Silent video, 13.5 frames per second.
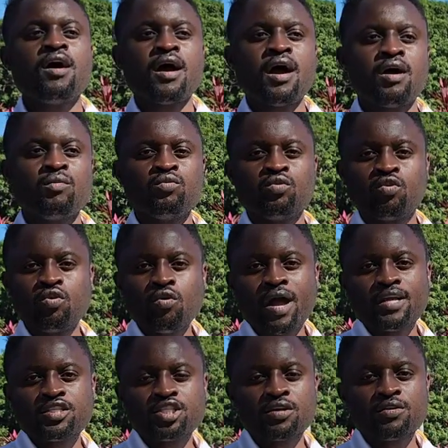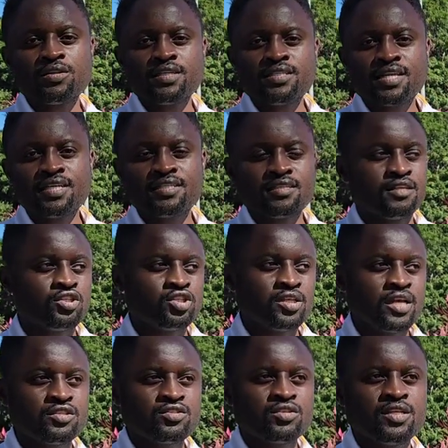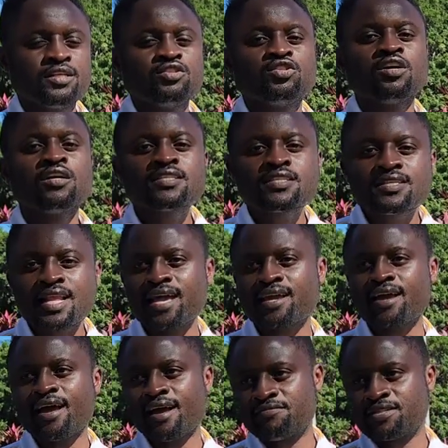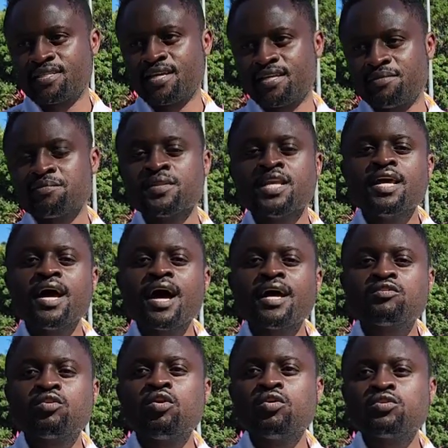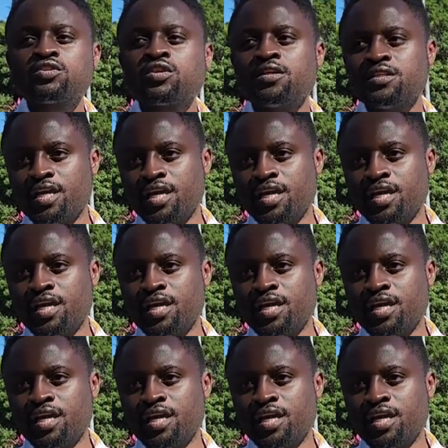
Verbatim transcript: and we'll go and check on this international student just like I have said at Gold Study